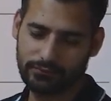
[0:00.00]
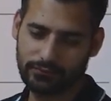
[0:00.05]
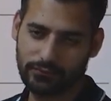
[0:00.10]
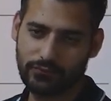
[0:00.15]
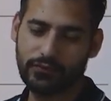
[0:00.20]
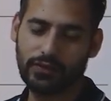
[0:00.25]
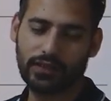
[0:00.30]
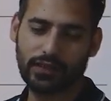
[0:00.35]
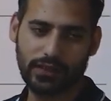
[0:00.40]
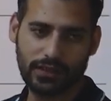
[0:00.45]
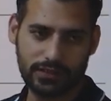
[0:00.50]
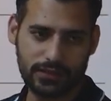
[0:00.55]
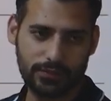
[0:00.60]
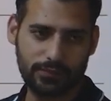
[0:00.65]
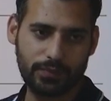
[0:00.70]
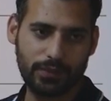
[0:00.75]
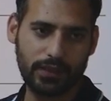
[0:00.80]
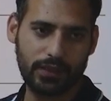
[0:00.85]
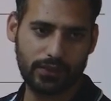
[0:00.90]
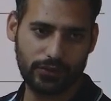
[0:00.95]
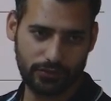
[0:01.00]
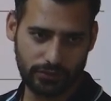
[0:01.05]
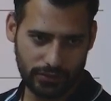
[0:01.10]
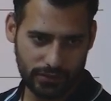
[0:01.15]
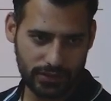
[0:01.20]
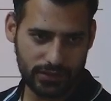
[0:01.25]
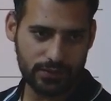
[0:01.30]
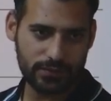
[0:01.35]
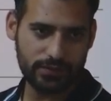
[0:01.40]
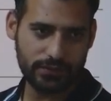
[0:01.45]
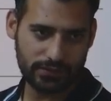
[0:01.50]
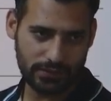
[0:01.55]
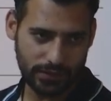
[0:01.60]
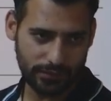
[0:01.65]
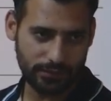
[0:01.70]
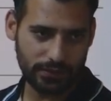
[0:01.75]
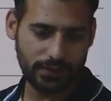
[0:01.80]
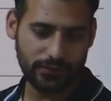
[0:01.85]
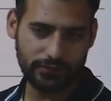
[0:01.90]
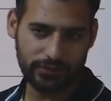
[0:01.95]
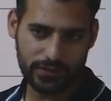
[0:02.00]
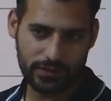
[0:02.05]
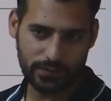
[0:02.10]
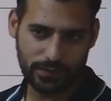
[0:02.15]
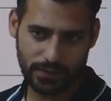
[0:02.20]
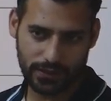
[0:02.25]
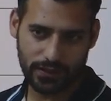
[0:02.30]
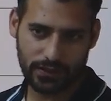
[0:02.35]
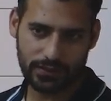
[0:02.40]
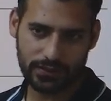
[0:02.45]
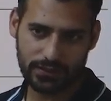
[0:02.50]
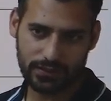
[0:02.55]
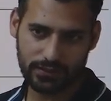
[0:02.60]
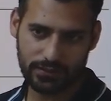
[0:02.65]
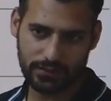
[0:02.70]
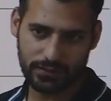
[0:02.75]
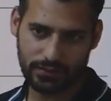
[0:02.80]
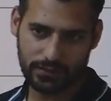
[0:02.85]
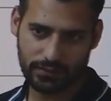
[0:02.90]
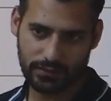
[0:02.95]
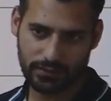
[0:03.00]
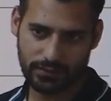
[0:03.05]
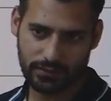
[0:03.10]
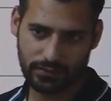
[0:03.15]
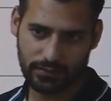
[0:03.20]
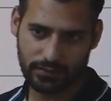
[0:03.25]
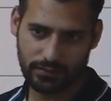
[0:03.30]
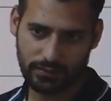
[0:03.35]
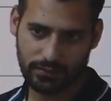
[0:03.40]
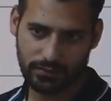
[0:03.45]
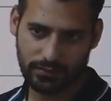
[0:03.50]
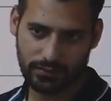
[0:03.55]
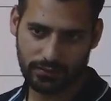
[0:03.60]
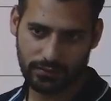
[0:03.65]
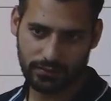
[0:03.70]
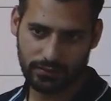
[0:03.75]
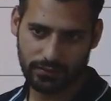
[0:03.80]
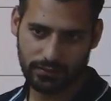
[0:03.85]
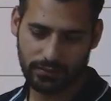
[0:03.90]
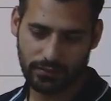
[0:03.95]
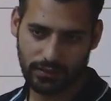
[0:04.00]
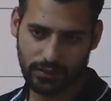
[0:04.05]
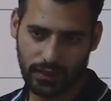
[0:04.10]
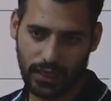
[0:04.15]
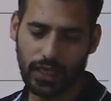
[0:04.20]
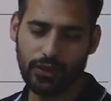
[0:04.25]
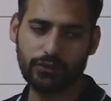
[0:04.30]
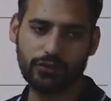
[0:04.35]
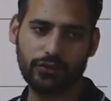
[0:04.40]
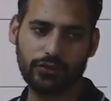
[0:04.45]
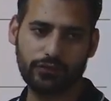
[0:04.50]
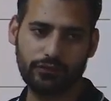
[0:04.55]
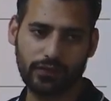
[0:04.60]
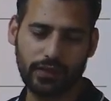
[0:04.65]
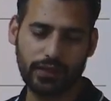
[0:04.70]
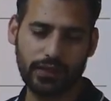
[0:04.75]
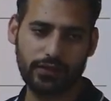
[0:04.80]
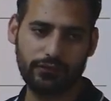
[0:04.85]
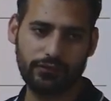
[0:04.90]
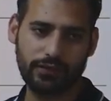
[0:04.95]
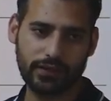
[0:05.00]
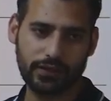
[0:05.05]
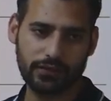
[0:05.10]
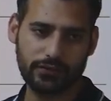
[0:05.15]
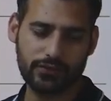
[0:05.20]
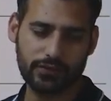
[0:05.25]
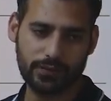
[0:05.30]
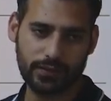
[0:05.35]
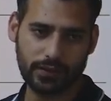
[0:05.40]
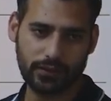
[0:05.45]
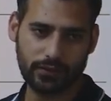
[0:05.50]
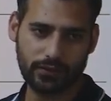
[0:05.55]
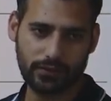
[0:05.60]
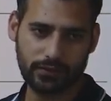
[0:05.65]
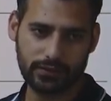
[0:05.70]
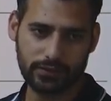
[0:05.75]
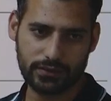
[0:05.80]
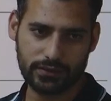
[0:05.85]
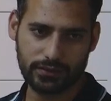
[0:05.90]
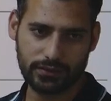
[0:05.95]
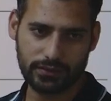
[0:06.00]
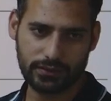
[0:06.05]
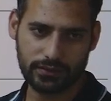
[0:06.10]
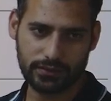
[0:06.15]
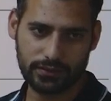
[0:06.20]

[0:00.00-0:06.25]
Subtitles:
Work energy power, you did something with springs. How did you find effective spring constant?